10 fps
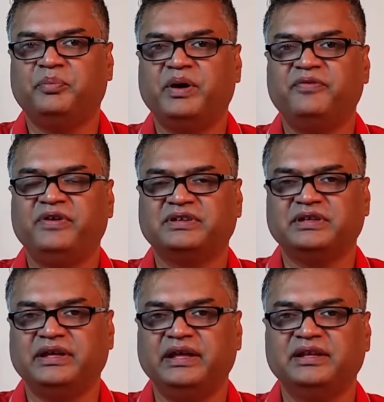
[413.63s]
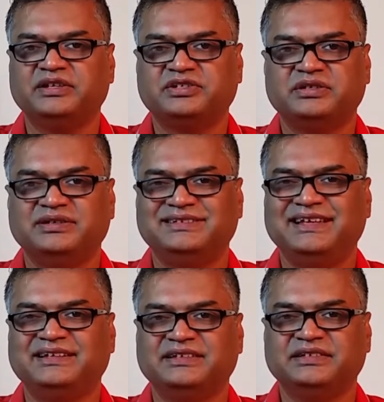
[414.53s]
perfect English
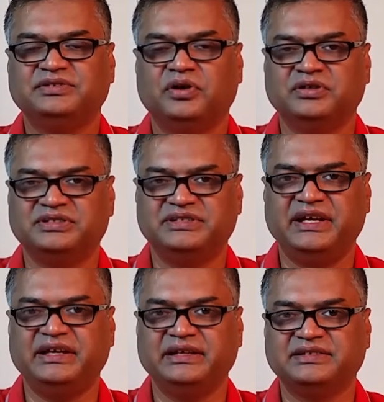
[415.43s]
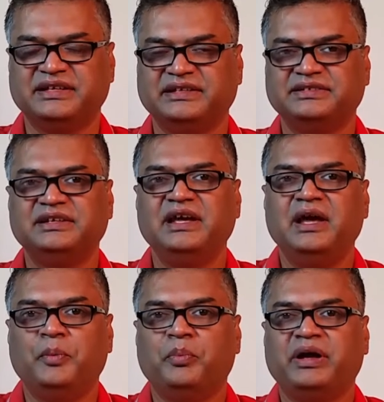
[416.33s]
sentences or saying English sentences,
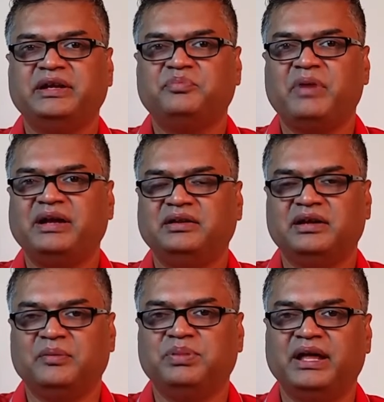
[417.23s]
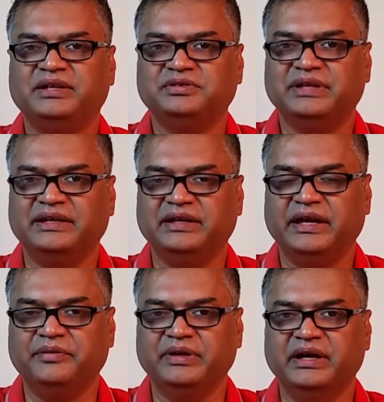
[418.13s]
but it might not apply to that
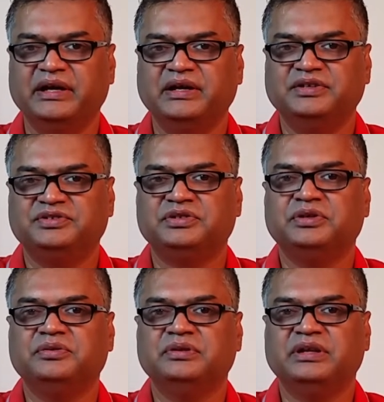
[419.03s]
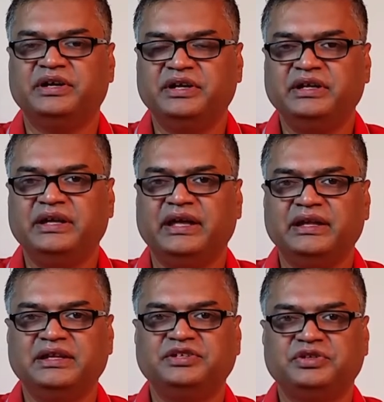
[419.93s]
area. So learning
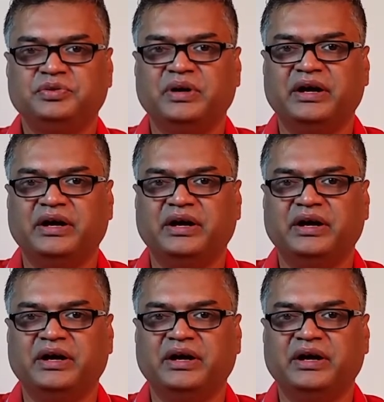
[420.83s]
English through